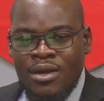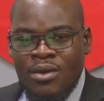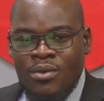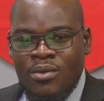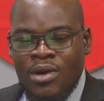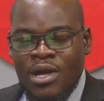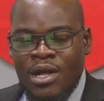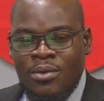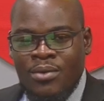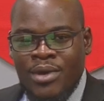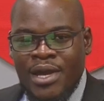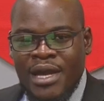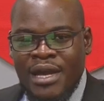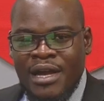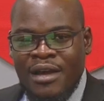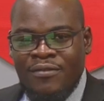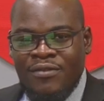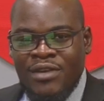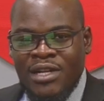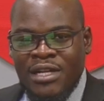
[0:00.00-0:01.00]
Well, we are
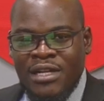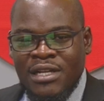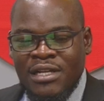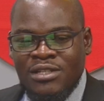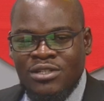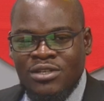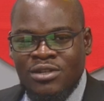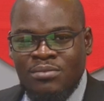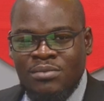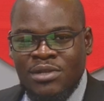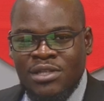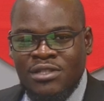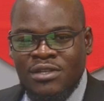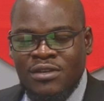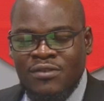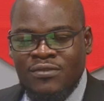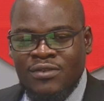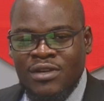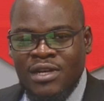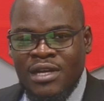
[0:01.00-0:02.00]
having a little bit
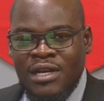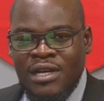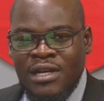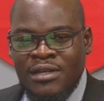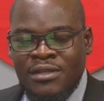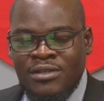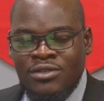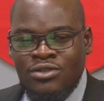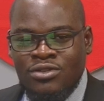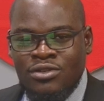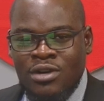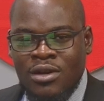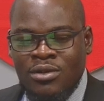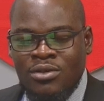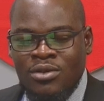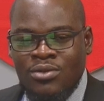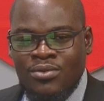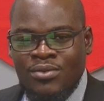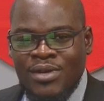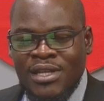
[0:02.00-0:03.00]
of a
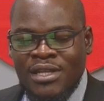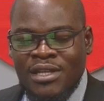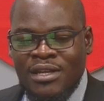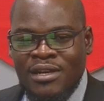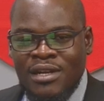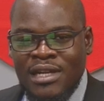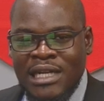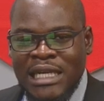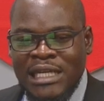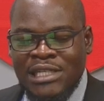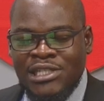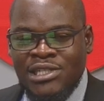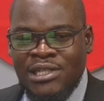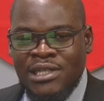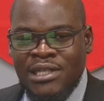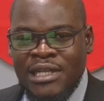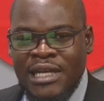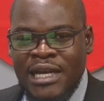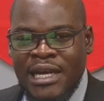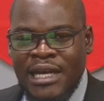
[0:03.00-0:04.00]
struggle with the
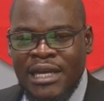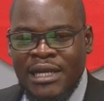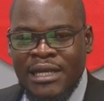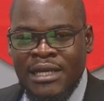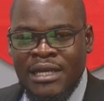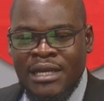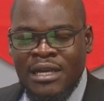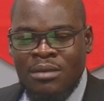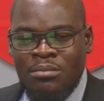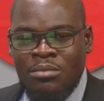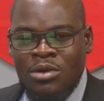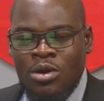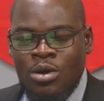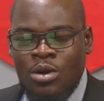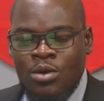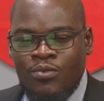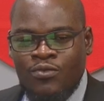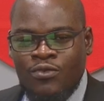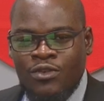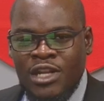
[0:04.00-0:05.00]
connection there, but
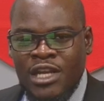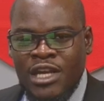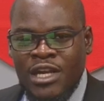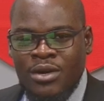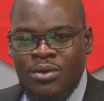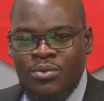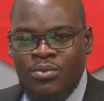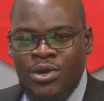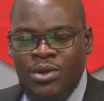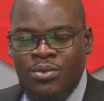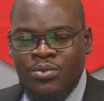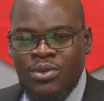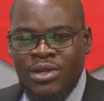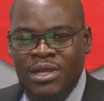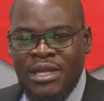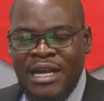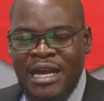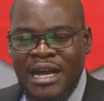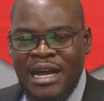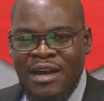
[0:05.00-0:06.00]
hopefully we
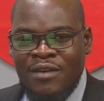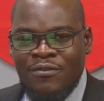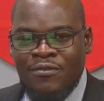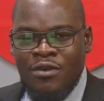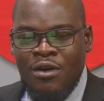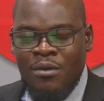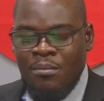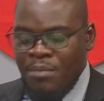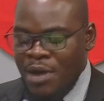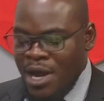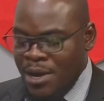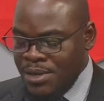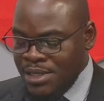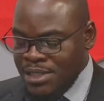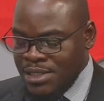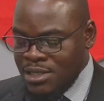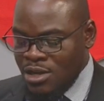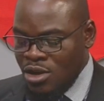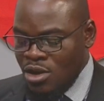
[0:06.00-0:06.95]
would have Barrister